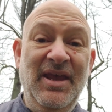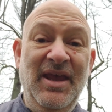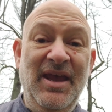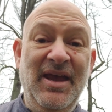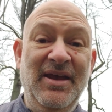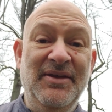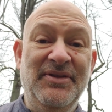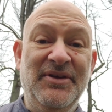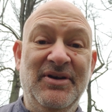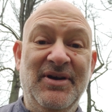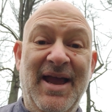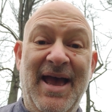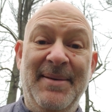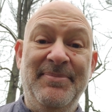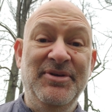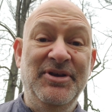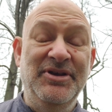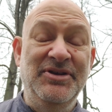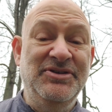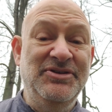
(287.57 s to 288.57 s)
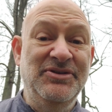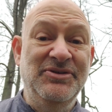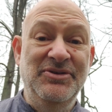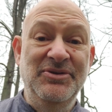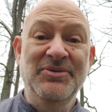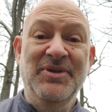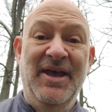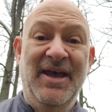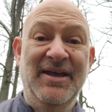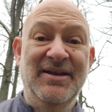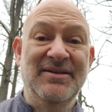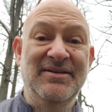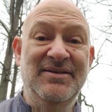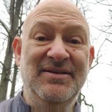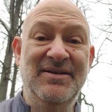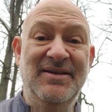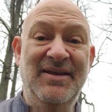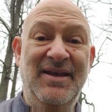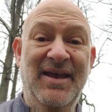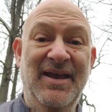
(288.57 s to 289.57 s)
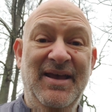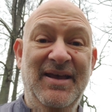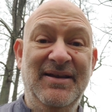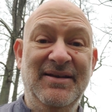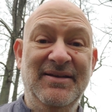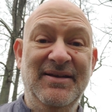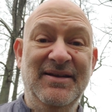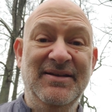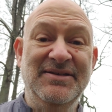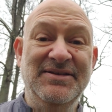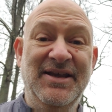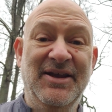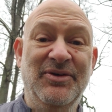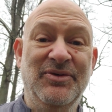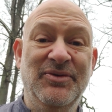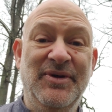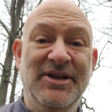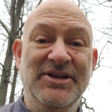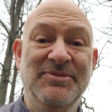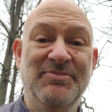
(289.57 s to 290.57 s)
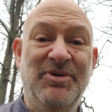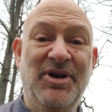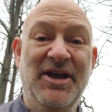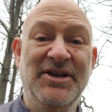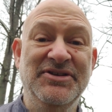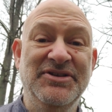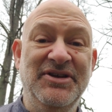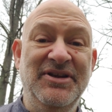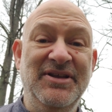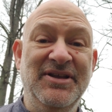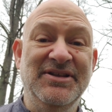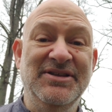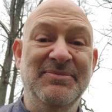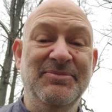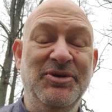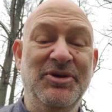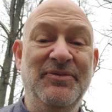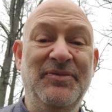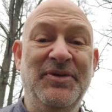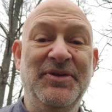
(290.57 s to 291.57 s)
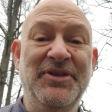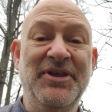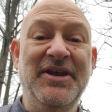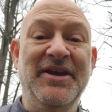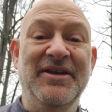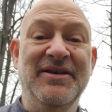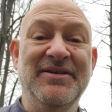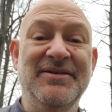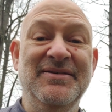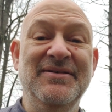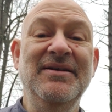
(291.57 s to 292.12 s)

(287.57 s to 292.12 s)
And they're happy to do that. And in sacred reciprocity, it's a beautiful thing.